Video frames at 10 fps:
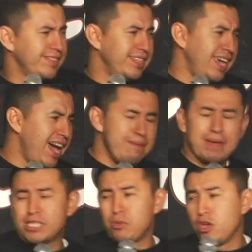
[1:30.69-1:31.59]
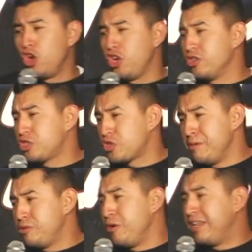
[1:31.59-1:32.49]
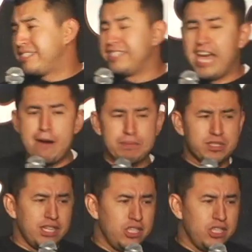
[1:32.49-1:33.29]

Yeah, because when going to a strip joint, it's the opposite.